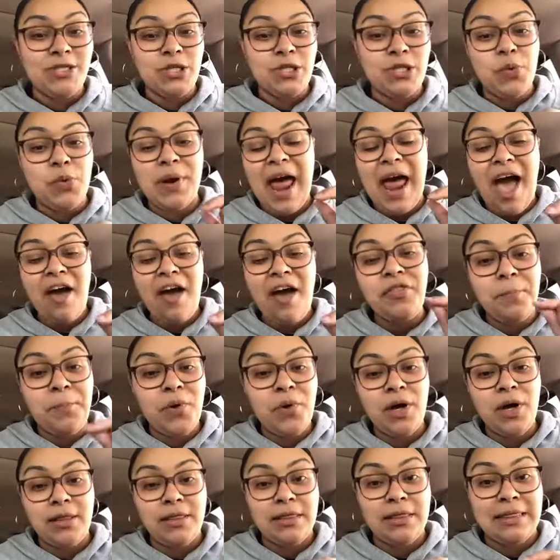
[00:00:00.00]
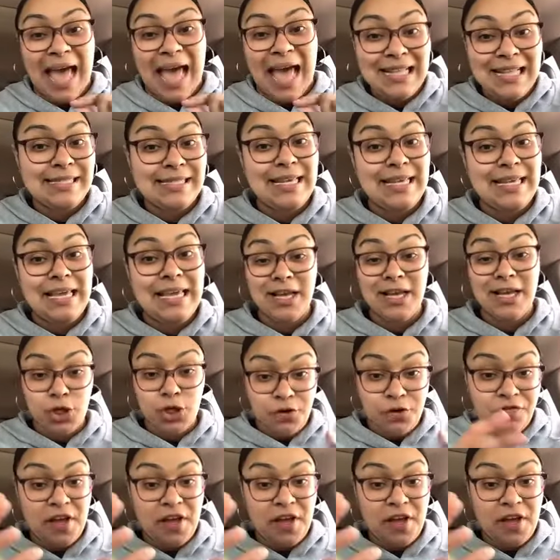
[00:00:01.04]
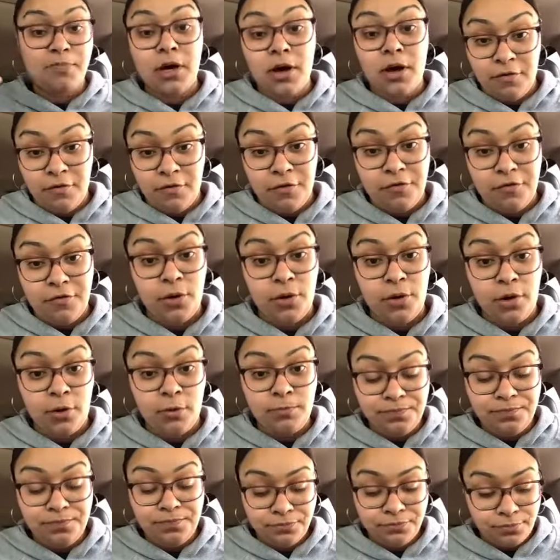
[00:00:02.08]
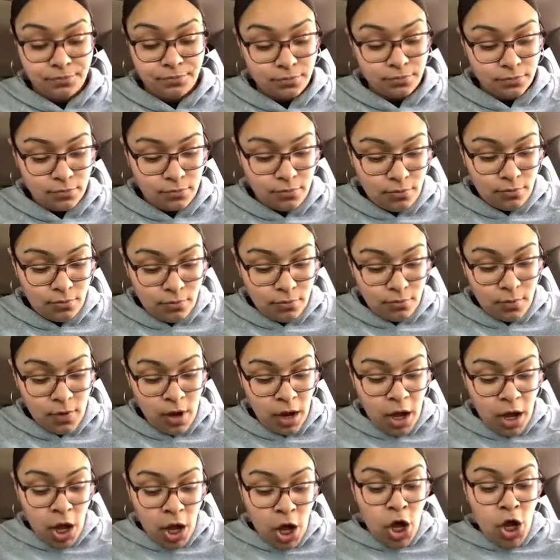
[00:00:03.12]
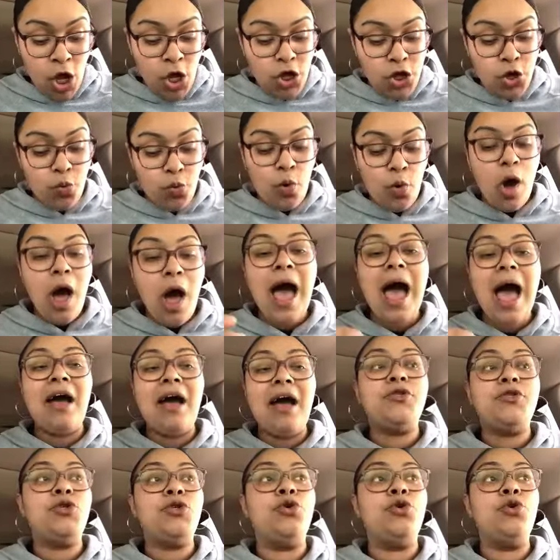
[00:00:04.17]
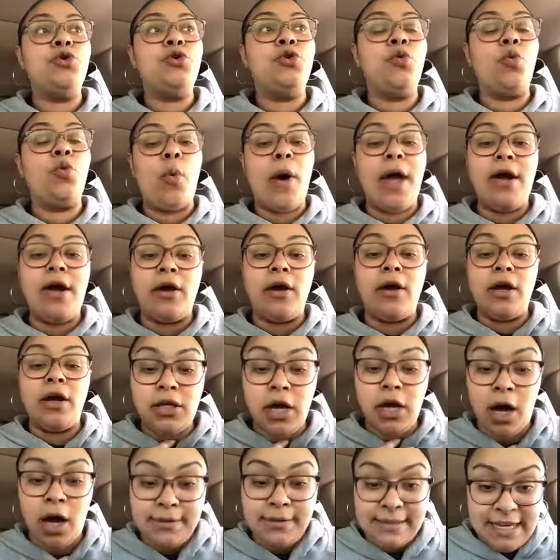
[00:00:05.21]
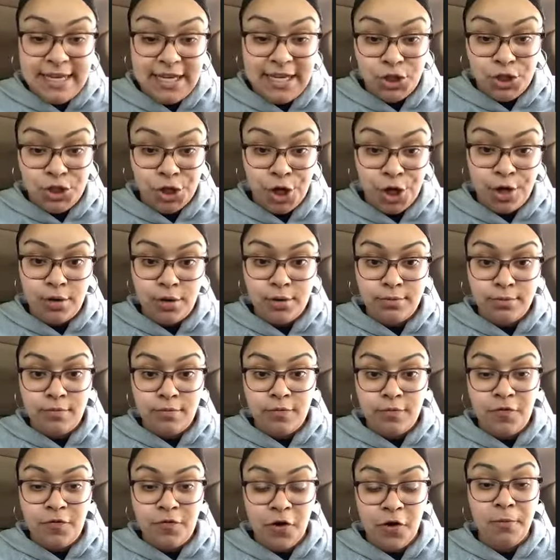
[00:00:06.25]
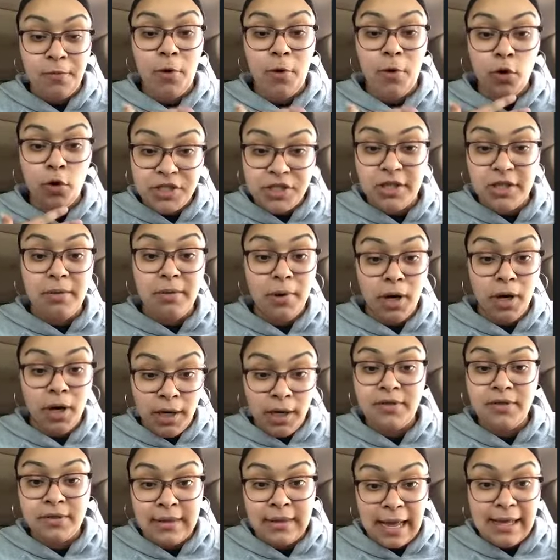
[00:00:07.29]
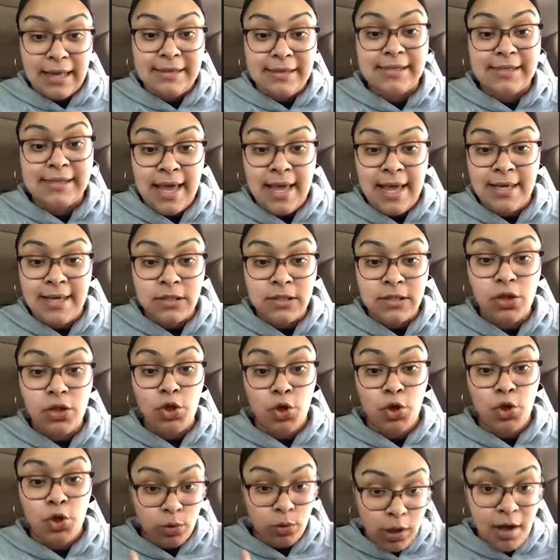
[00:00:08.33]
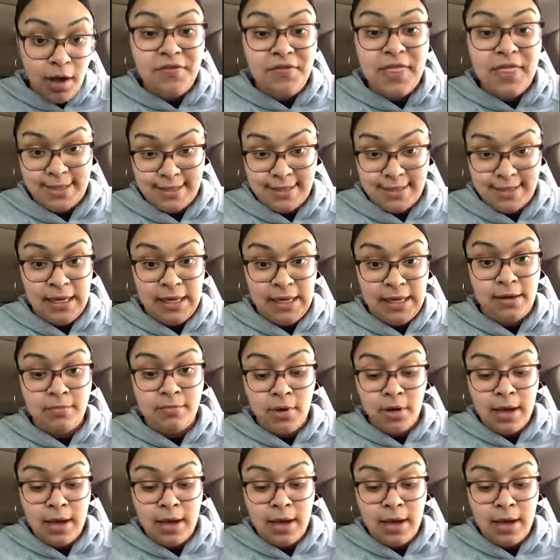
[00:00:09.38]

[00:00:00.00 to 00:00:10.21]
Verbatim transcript: you would have to put that team as your Facebook cover photo. You will have to wear a, a t shirt for most of the month that says you love that team.